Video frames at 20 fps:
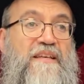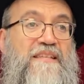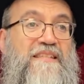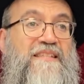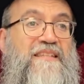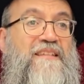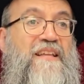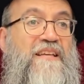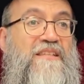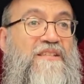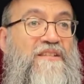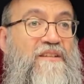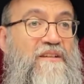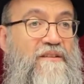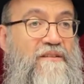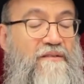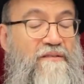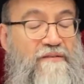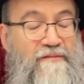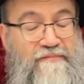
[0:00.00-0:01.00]
is
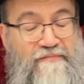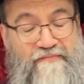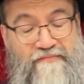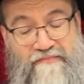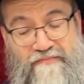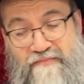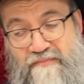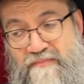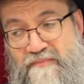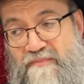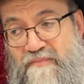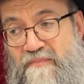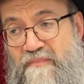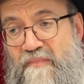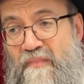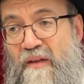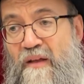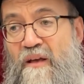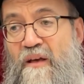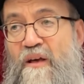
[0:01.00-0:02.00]
destined
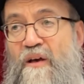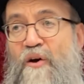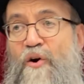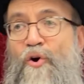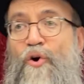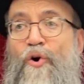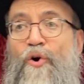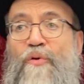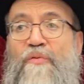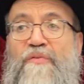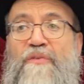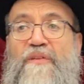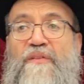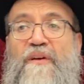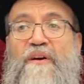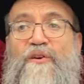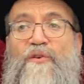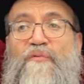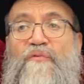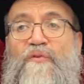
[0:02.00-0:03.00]
on the
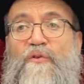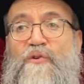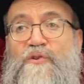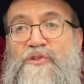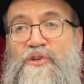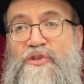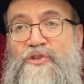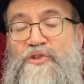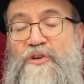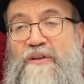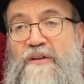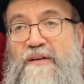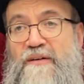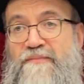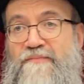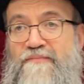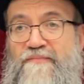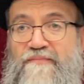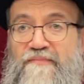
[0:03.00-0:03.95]
day of Rosh Hashanah.